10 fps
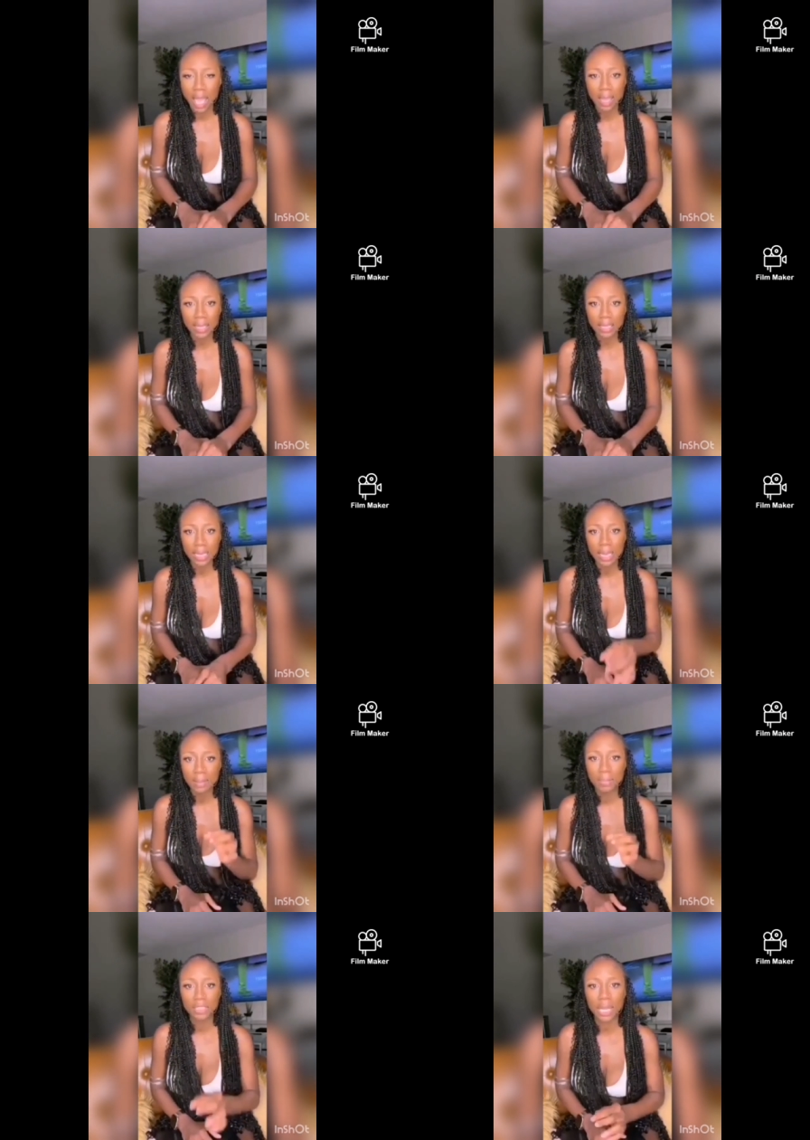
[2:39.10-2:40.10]
I
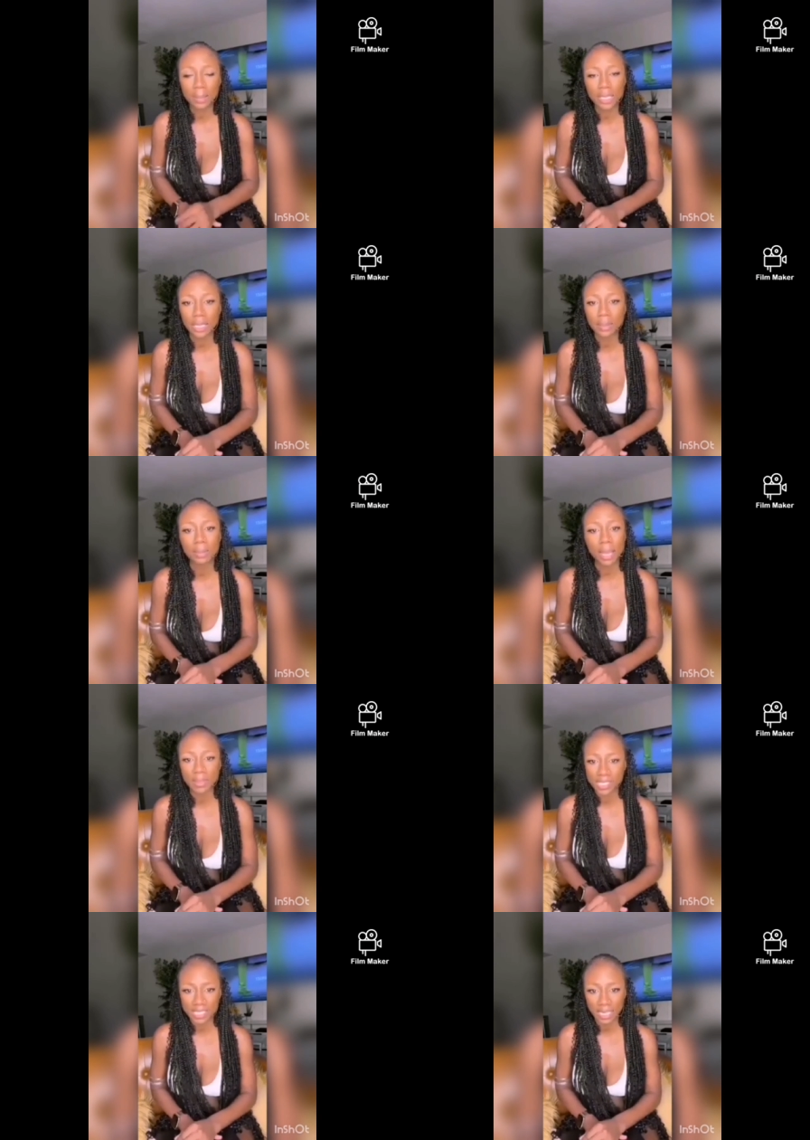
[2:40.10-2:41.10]
put that money by
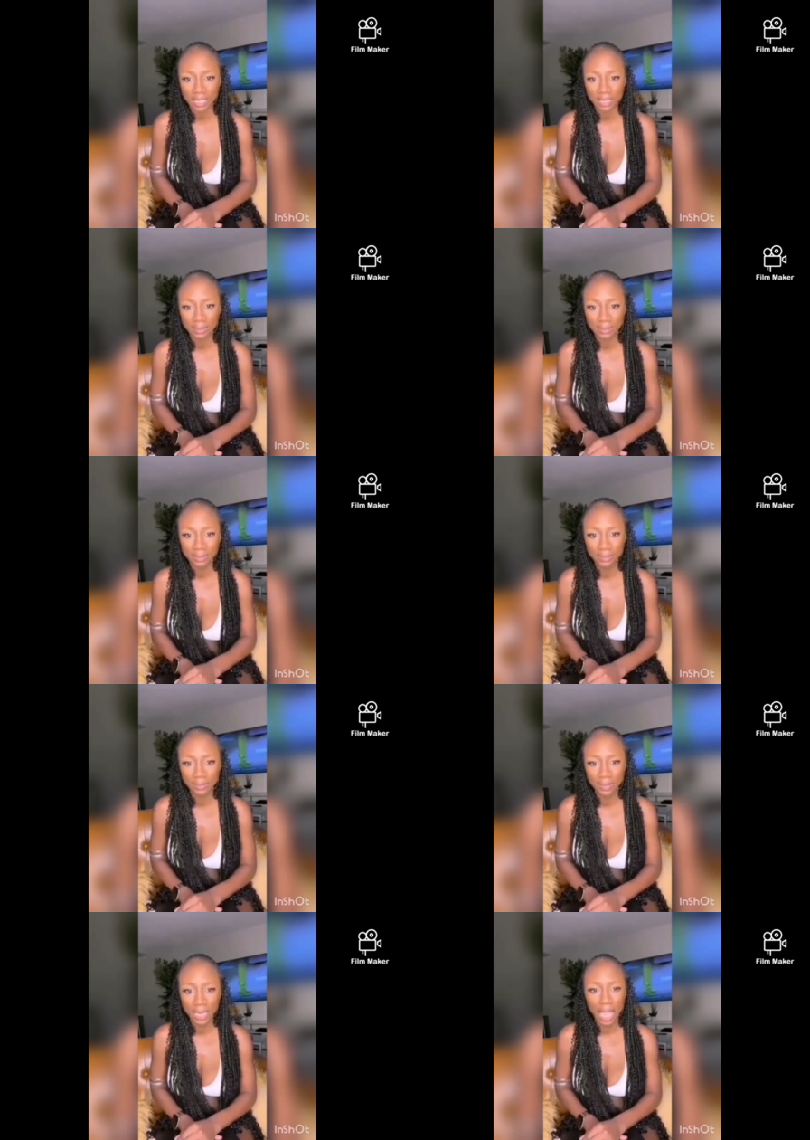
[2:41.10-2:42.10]
mistake.
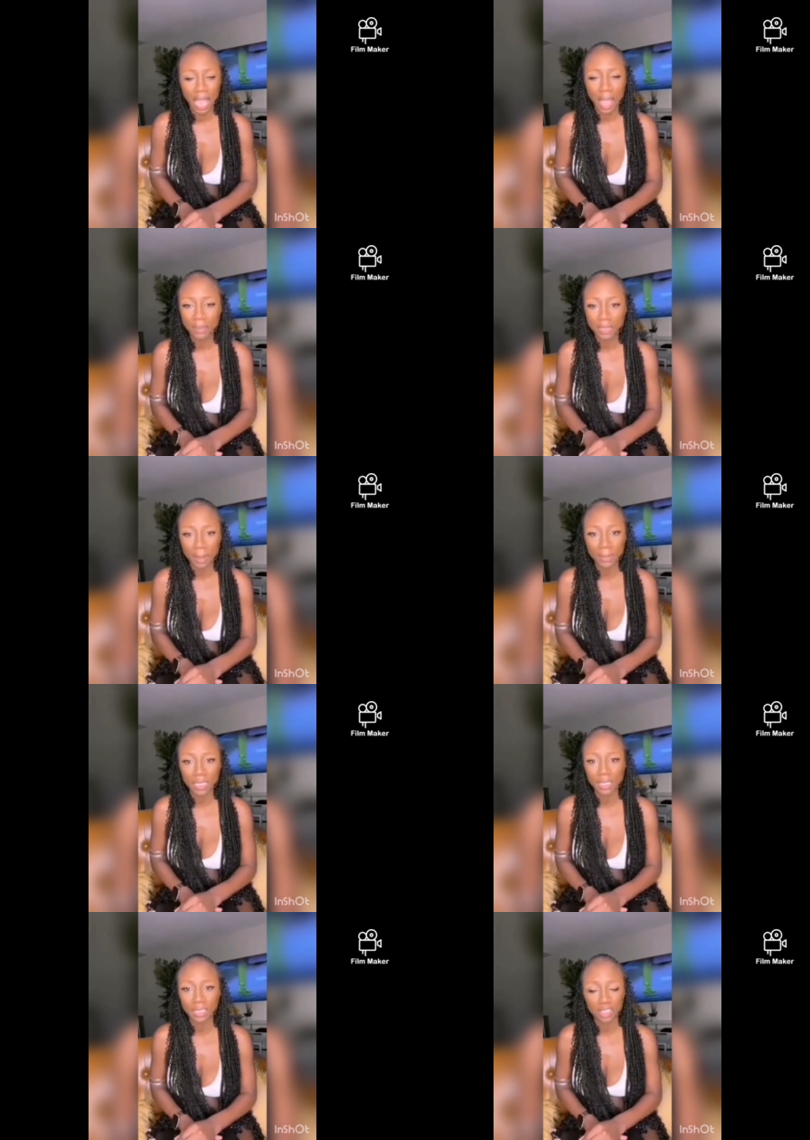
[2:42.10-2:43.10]
I put that
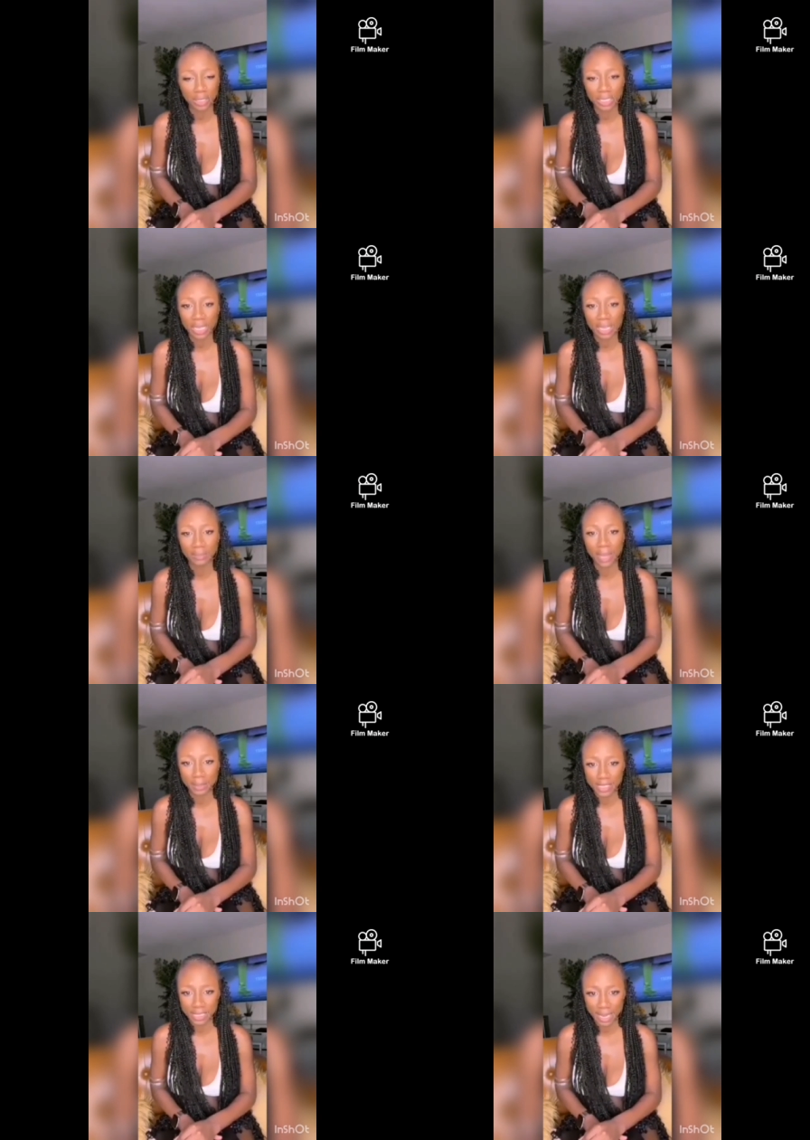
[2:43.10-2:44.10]
money in the joint account
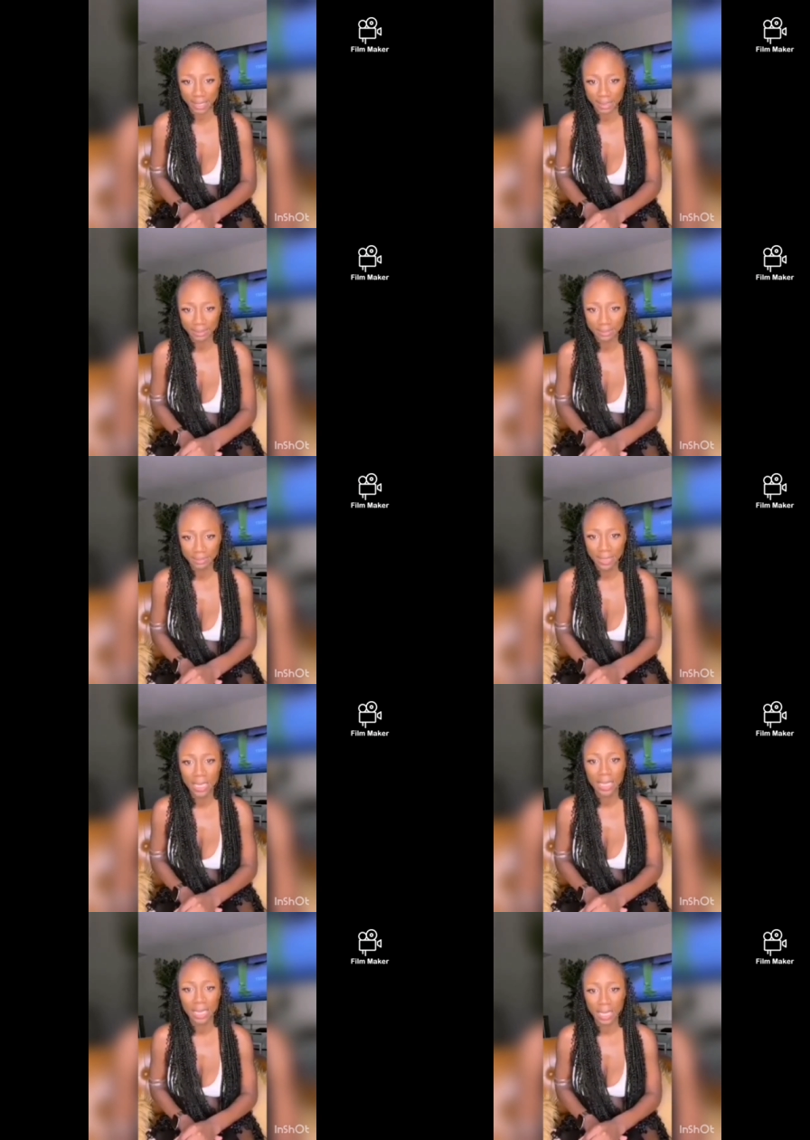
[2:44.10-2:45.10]
by mistake.
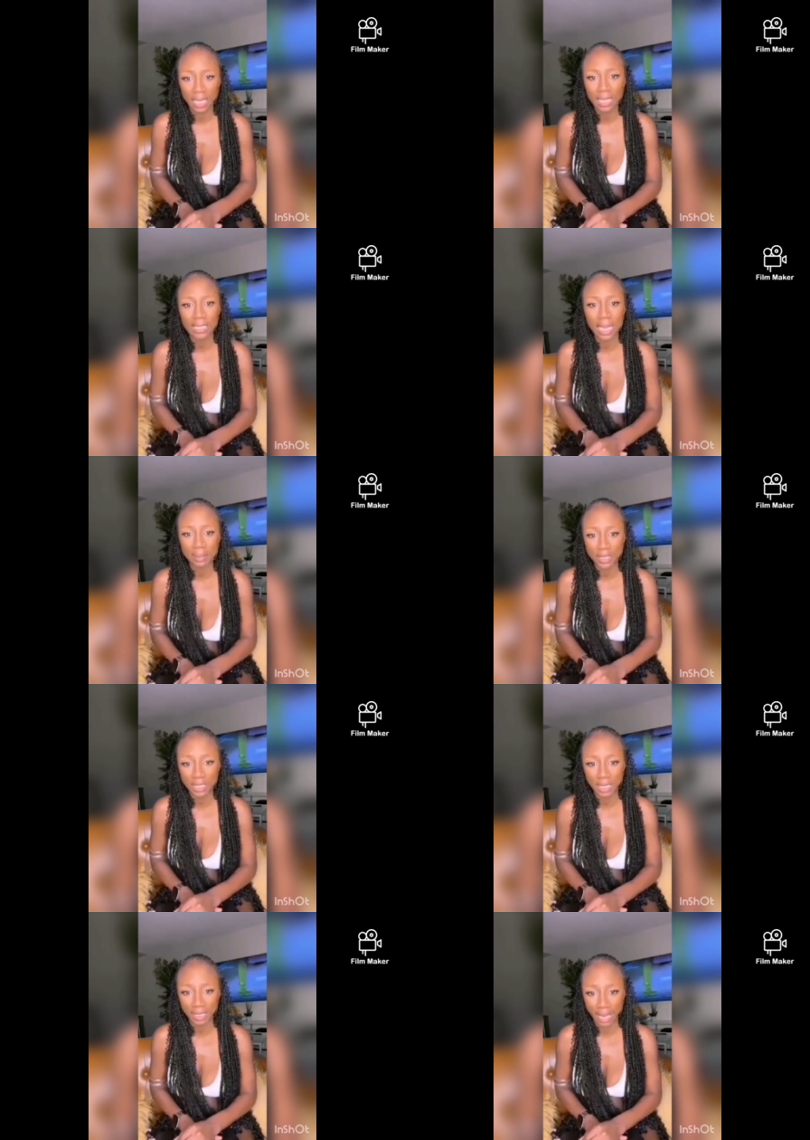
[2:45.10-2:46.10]
He has
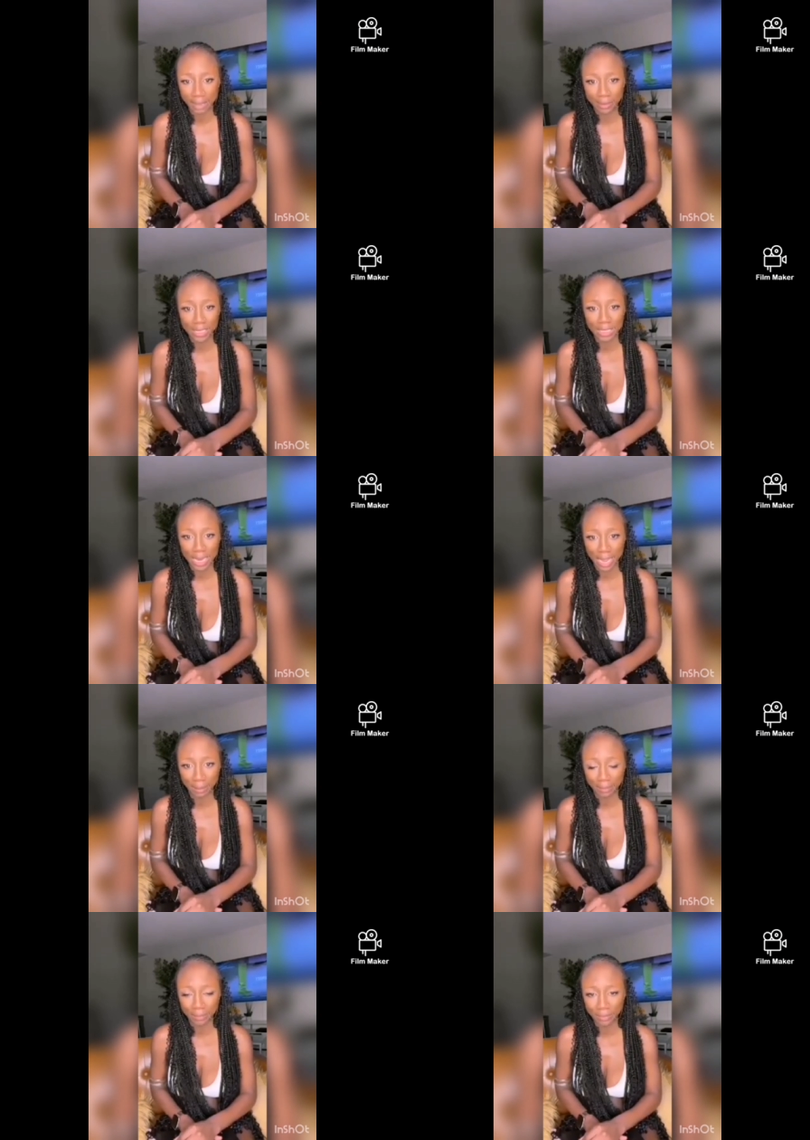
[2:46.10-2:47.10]
emptied the accounts
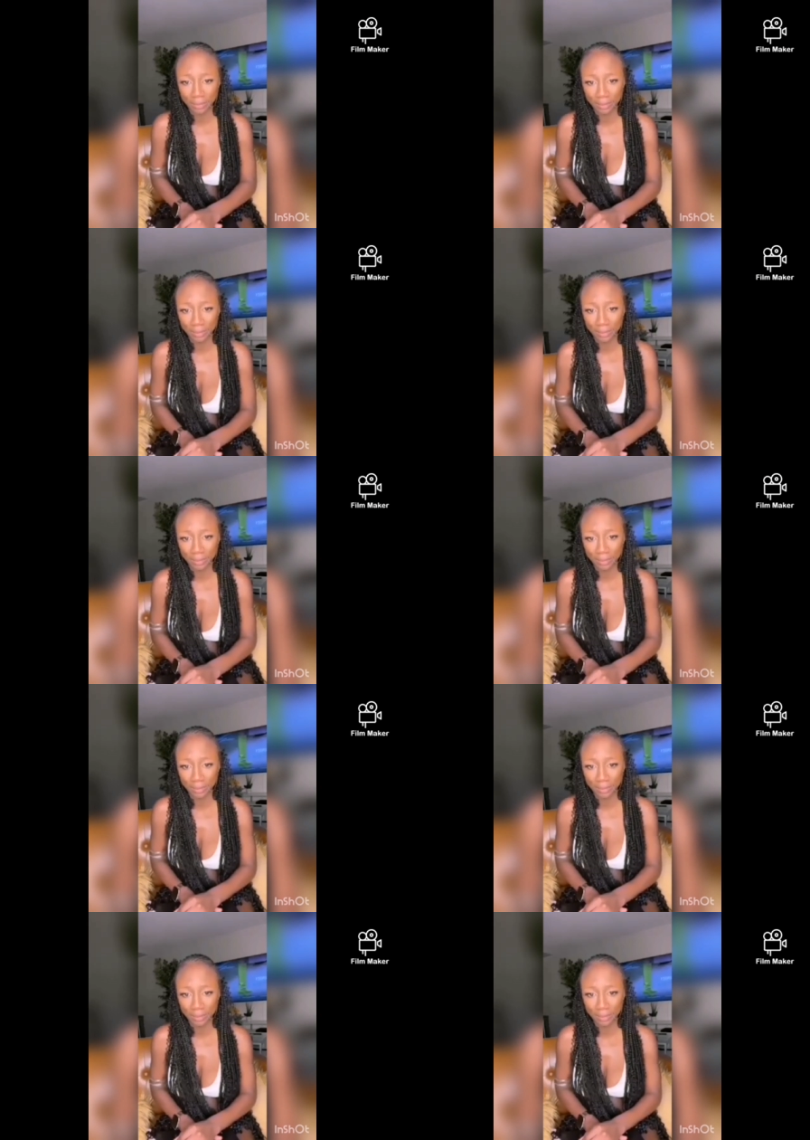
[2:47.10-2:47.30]
now.